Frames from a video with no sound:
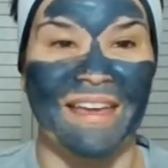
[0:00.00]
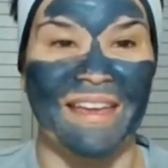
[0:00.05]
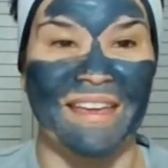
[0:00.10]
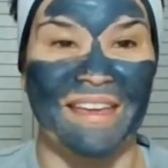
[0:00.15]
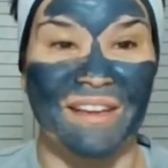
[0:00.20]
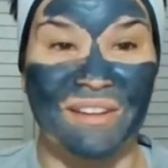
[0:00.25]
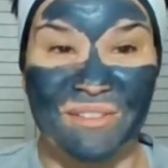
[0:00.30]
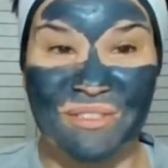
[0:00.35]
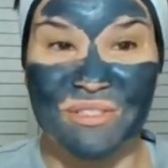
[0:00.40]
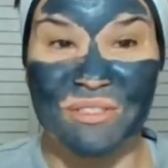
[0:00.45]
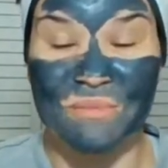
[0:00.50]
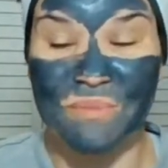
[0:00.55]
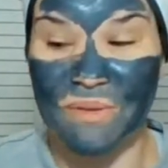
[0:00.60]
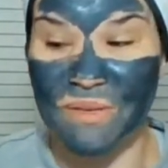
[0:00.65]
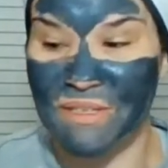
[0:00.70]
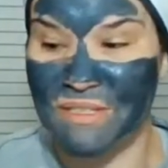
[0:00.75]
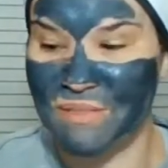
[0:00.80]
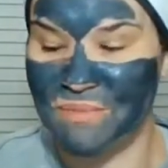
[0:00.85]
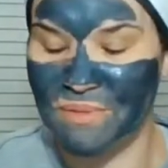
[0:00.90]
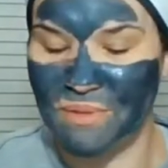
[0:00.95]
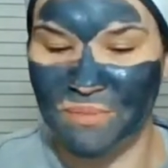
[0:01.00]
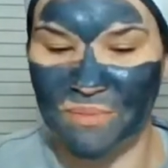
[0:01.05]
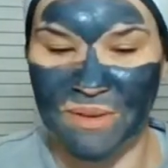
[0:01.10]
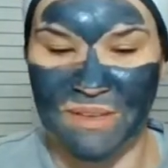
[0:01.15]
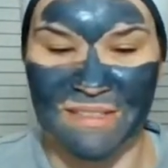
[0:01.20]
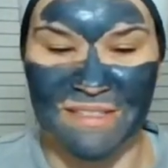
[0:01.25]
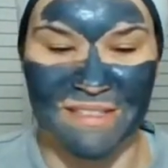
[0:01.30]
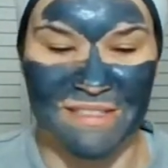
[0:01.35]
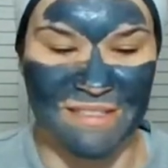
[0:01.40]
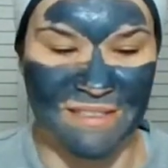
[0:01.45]
kill two birds with
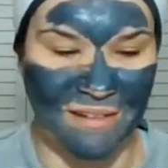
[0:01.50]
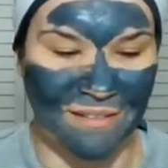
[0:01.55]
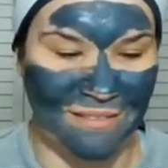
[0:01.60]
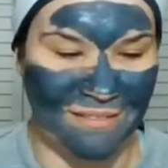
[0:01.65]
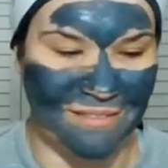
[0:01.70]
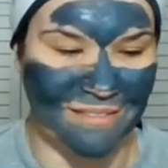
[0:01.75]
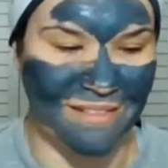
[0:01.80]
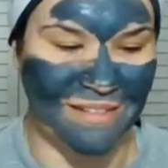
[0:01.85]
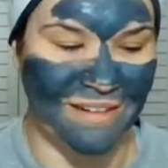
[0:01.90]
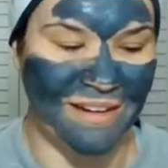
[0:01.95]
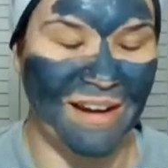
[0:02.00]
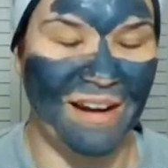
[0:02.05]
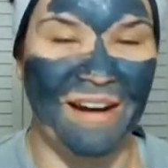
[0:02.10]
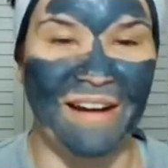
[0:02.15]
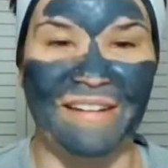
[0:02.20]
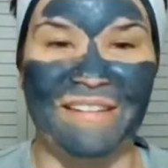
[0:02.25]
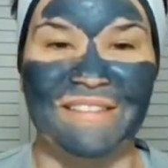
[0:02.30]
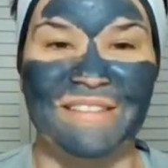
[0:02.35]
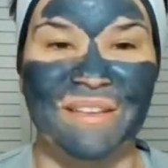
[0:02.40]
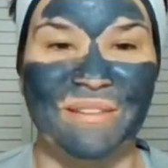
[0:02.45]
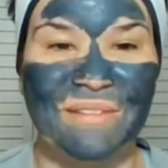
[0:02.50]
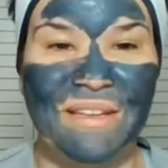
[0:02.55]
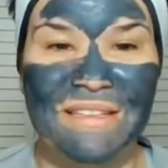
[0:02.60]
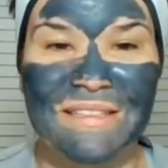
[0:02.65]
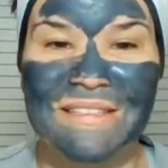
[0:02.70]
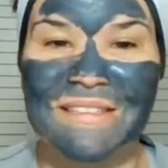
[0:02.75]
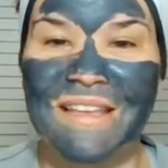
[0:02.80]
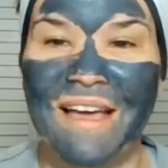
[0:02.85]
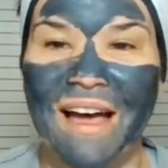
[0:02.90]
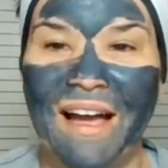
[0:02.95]
one stone? All right, so
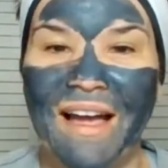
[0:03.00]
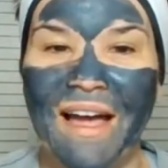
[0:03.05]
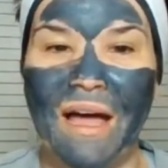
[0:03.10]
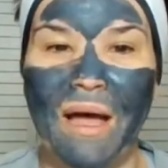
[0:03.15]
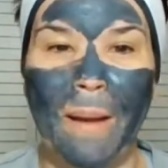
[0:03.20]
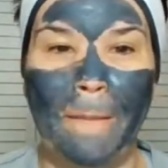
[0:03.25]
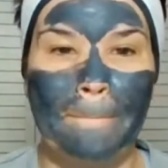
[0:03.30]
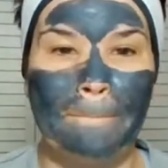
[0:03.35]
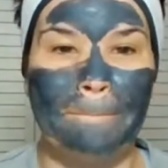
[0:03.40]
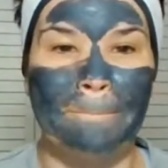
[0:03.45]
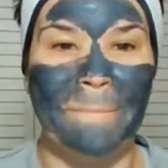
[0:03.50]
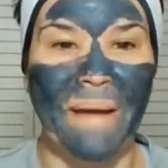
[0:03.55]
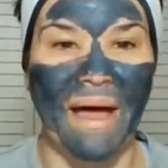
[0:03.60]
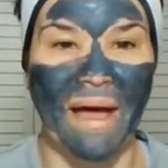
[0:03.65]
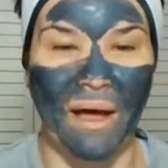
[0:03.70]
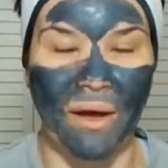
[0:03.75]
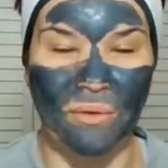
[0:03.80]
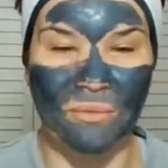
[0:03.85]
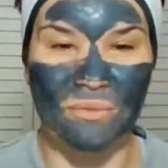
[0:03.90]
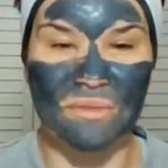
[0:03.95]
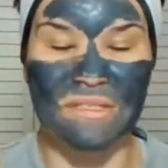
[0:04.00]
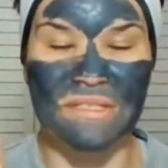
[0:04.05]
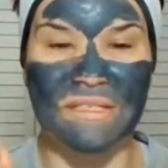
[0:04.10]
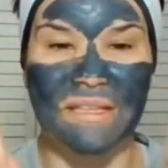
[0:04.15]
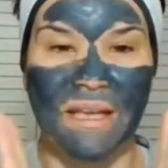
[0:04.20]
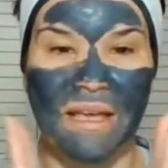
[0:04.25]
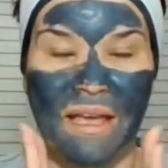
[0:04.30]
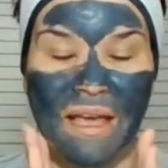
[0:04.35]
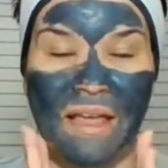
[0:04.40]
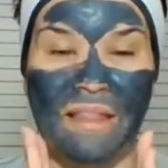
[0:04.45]
let's talk about,
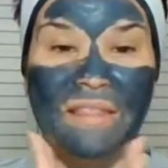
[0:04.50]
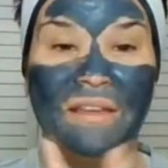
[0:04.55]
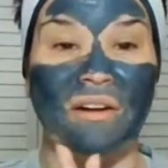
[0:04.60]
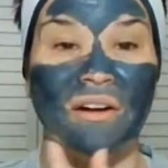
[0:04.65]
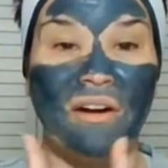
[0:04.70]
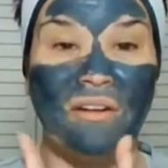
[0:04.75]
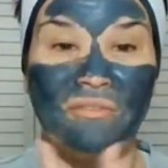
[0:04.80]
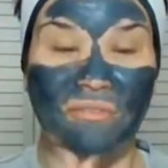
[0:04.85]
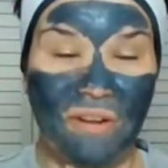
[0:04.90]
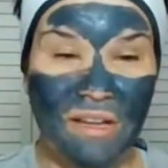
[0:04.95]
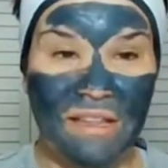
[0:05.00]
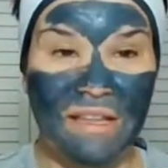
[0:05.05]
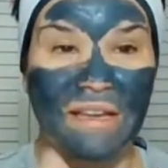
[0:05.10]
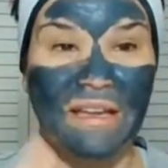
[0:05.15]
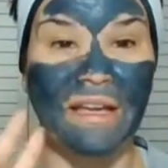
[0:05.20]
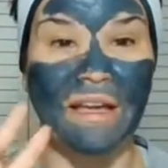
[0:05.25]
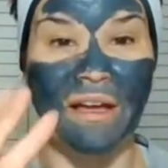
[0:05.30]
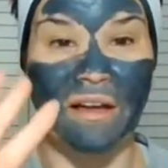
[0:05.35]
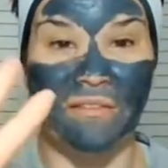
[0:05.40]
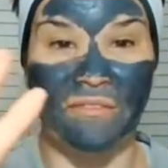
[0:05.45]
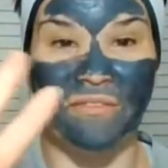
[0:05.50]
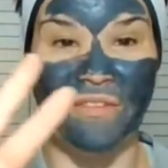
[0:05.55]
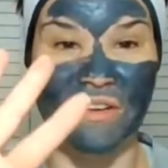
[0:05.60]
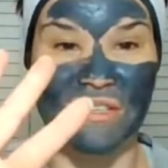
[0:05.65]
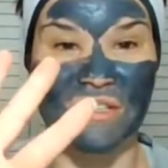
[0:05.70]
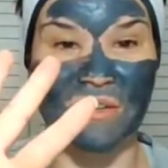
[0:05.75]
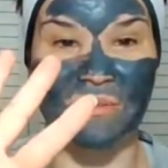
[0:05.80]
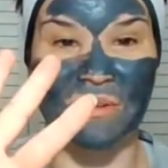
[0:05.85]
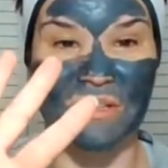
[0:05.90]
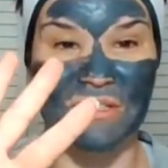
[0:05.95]
there are really,
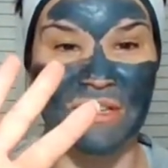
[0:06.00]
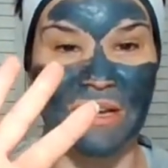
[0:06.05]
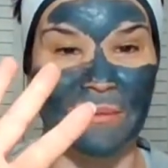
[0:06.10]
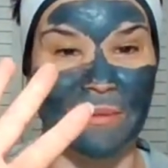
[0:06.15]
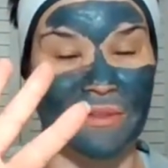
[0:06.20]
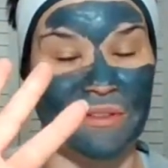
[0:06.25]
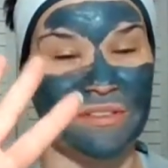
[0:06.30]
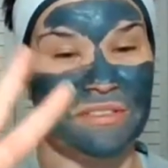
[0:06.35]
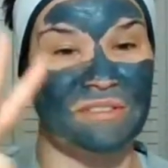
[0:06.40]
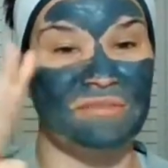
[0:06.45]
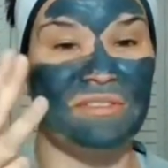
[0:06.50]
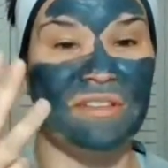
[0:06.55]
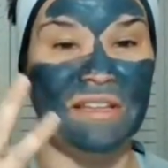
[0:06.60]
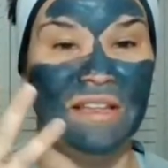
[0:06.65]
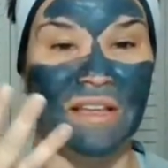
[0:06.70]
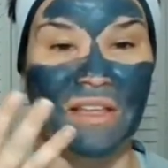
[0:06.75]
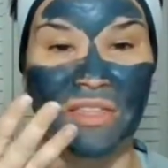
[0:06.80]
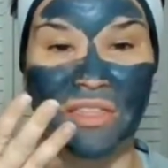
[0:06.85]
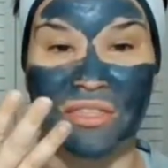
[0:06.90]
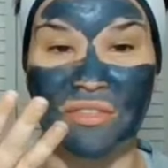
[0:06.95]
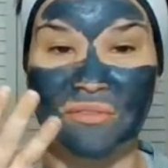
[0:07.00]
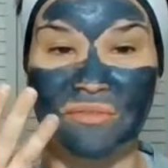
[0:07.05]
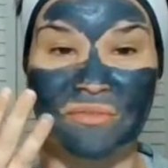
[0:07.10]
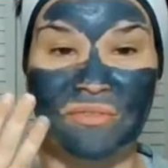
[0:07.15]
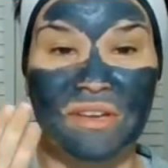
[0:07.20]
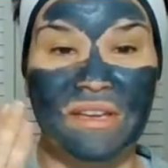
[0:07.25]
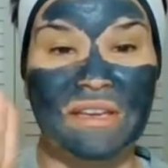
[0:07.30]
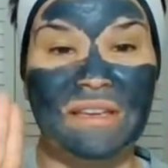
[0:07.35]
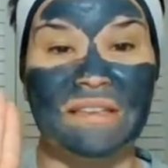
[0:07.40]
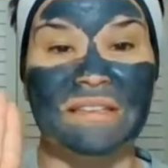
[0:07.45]
first I want to talk about, there's really like
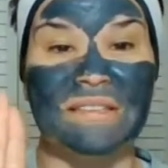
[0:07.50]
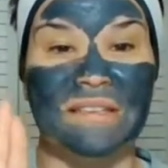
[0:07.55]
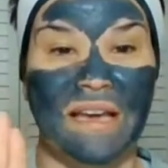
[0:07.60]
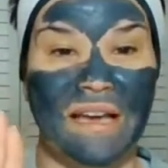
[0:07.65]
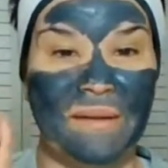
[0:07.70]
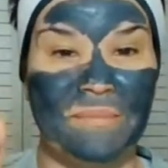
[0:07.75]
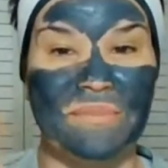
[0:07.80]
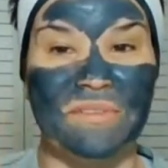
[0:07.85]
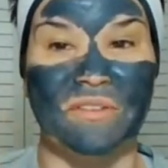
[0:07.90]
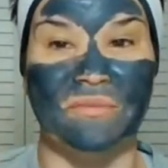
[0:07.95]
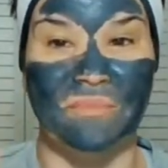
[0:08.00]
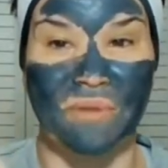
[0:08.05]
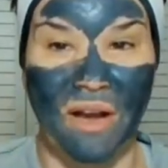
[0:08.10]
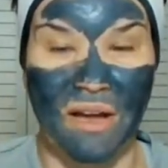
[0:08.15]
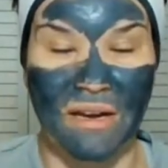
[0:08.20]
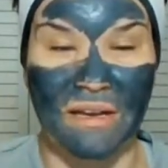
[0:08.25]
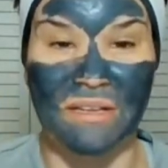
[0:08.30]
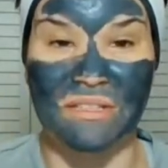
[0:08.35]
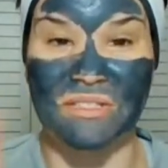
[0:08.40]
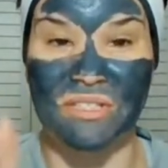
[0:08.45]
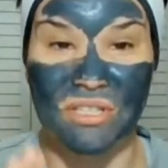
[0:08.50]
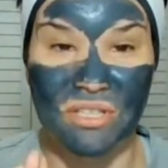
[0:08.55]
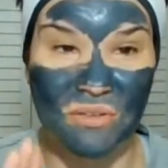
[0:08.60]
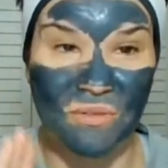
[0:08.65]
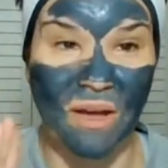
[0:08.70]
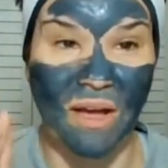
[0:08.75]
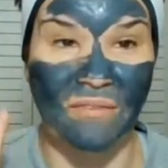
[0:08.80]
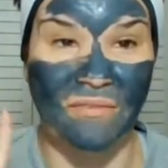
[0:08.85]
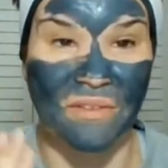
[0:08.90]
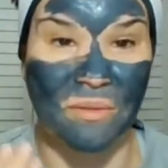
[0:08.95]
three types of products you
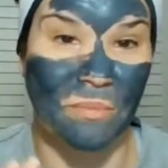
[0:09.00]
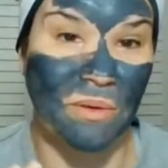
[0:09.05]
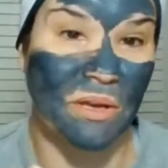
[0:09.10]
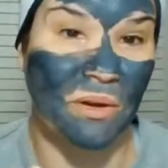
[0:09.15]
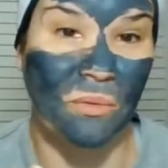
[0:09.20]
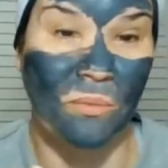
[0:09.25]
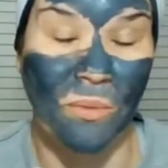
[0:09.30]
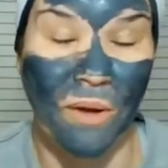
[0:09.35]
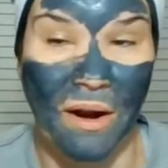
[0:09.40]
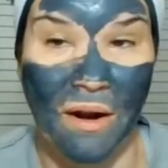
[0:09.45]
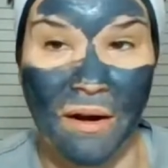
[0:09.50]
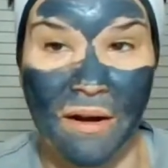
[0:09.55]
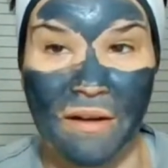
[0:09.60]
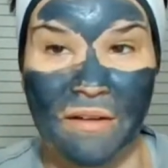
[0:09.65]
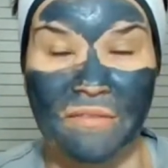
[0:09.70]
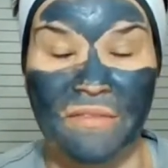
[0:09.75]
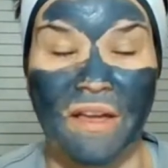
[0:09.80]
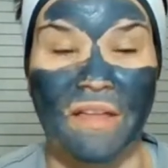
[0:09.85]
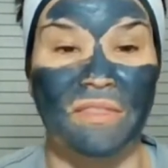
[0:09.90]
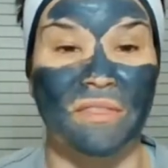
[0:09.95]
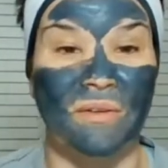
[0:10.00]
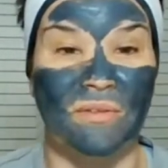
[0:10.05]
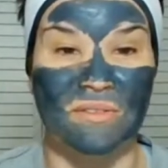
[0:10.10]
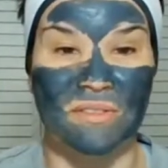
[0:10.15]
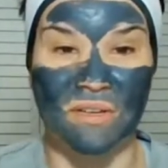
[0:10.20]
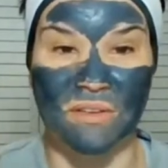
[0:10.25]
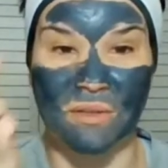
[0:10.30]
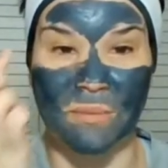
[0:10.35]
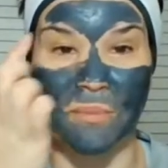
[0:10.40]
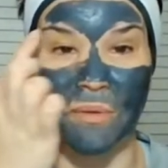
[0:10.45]
have to be aware of. And those
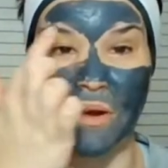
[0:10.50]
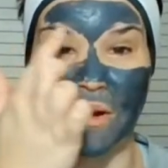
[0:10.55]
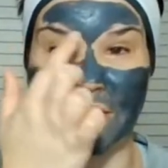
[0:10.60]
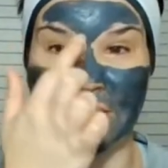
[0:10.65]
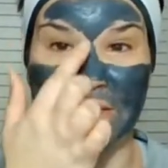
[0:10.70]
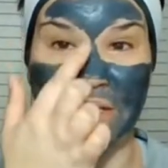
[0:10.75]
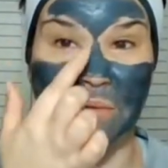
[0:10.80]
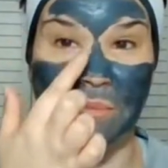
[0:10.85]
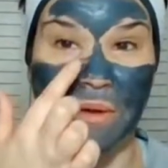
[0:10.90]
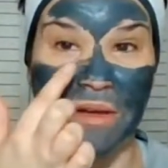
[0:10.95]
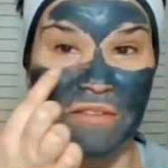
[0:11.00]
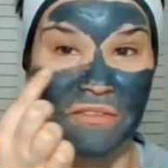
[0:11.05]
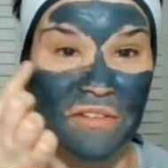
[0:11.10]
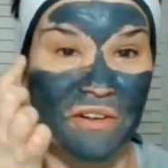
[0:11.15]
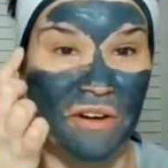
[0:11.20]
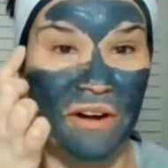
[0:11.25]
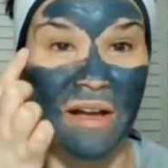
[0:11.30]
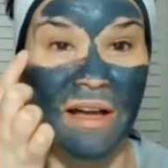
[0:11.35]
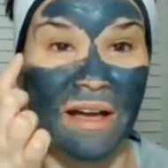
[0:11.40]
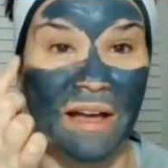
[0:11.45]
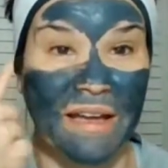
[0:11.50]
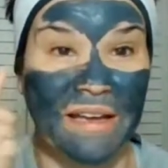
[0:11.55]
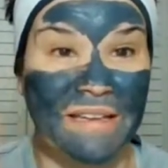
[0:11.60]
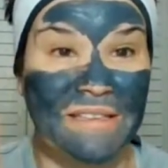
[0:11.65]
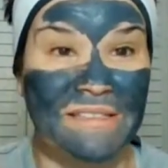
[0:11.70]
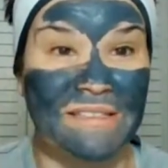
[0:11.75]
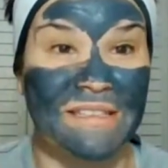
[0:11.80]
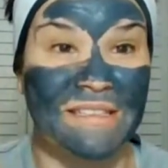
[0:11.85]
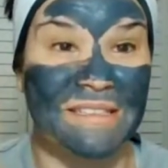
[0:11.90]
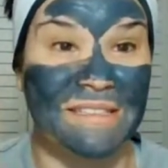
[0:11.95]
are the products that are made for your
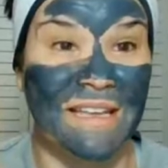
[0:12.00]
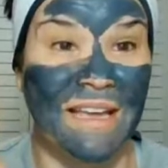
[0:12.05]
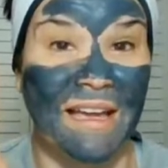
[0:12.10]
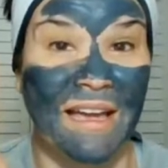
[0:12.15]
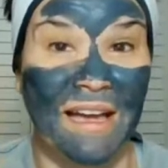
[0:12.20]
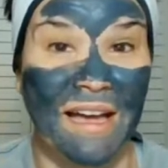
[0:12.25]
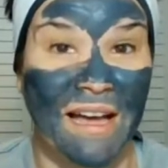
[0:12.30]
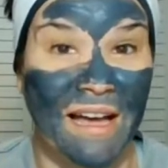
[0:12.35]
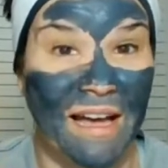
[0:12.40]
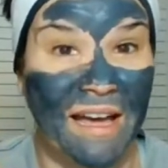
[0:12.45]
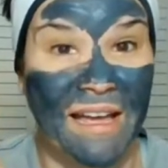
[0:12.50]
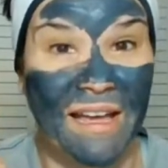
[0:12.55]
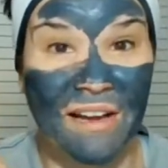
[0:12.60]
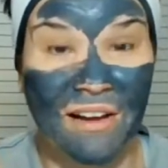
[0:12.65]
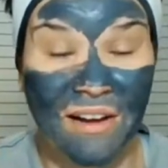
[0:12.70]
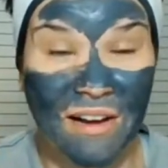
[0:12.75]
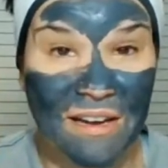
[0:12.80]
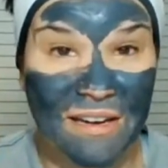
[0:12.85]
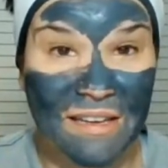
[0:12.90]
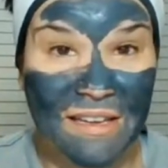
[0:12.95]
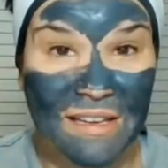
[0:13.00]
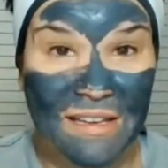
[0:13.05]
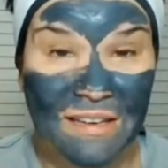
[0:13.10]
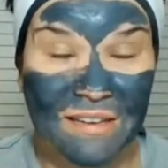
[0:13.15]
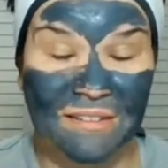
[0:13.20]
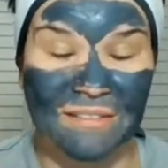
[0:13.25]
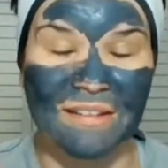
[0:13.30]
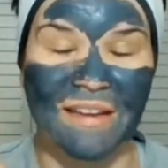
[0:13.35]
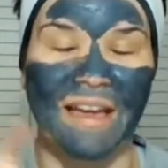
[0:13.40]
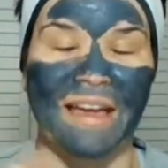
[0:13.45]
eyes that say eye on it,
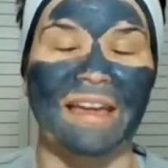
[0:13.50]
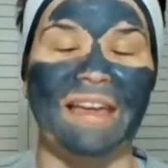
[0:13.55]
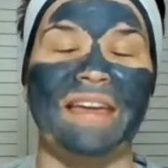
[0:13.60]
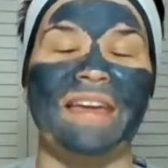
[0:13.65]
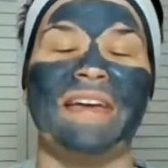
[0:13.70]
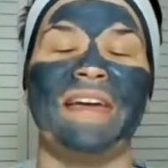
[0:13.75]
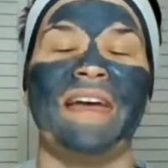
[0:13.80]
okay?